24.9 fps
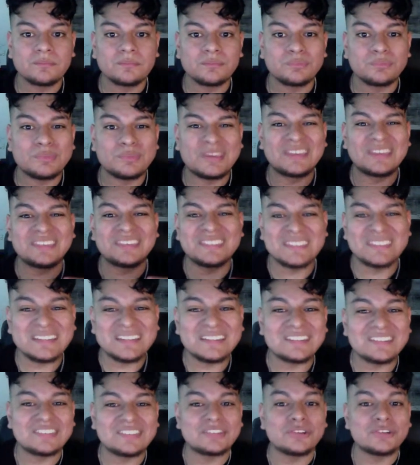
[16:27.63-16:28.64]
because it
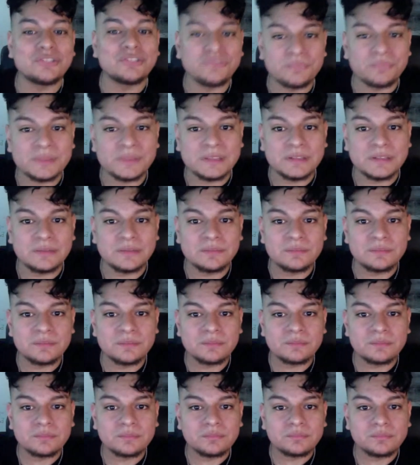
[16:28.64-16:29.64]
didn't serve me.
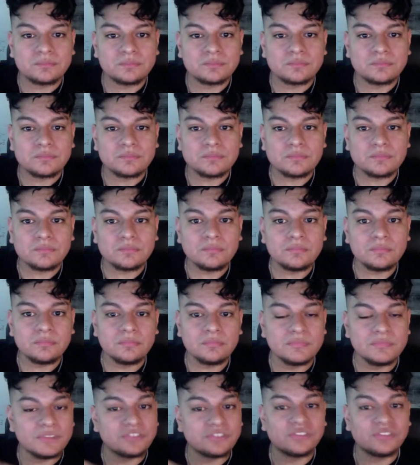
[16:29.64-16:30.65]

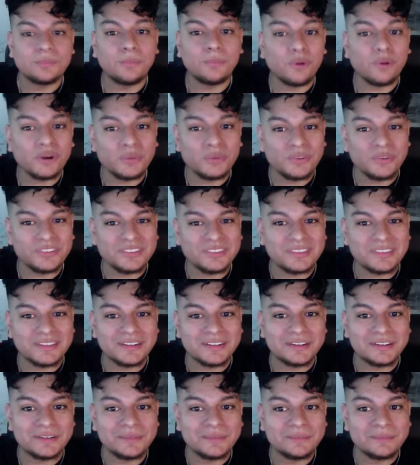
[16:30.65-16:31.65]
The support wasn't
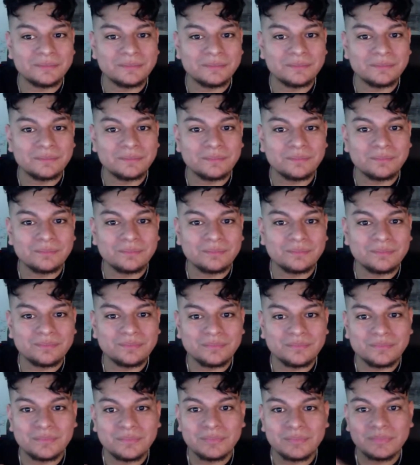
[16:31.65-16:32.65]
there.
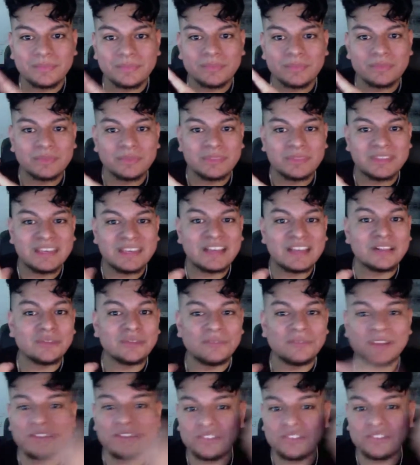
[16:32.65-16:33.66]
The
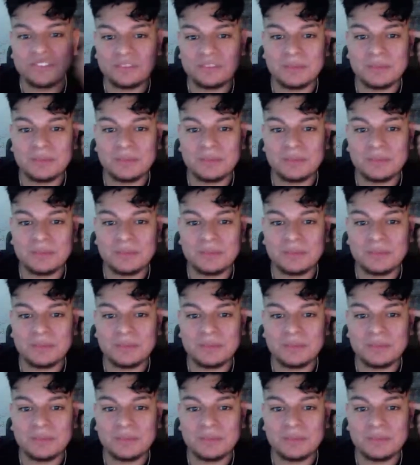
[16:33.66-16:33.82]
elevation of my